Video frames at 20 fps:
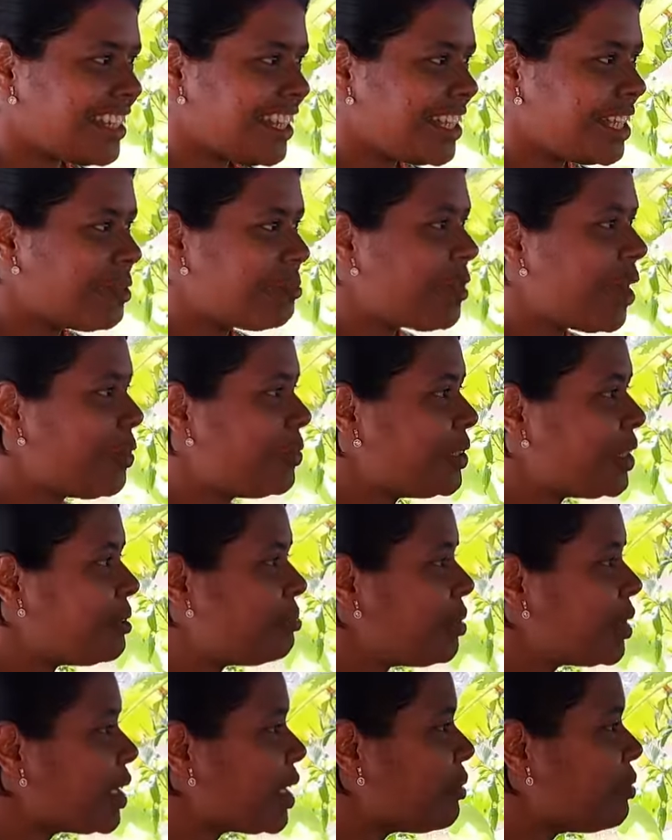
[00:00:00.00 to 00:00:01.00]
And the
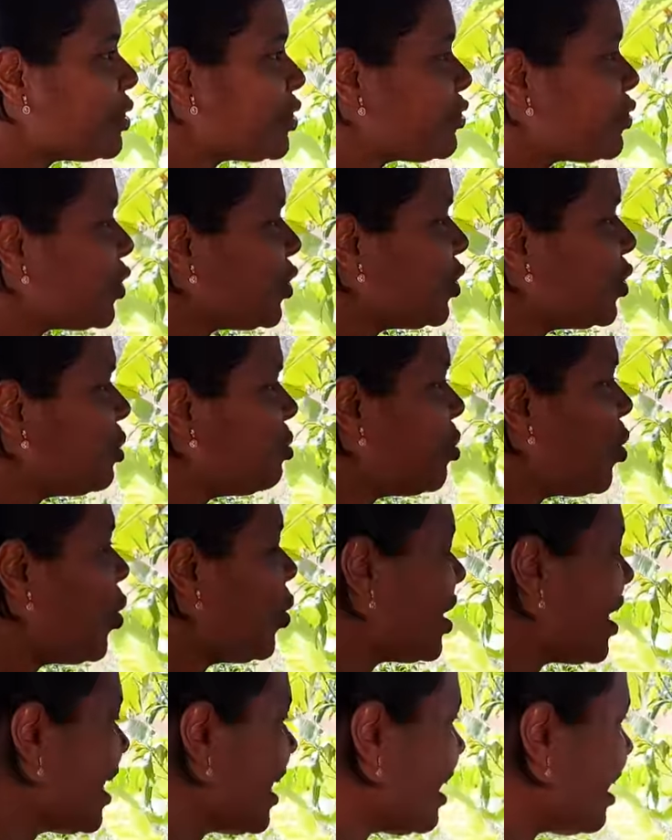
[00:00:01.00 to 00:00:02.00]
mountain becomes for you
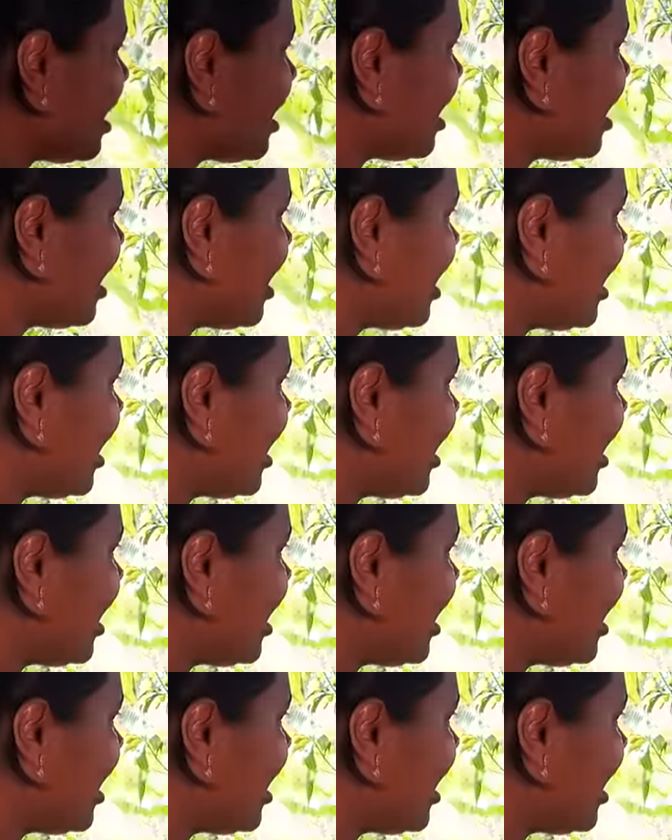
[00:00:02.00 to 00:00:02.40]
more real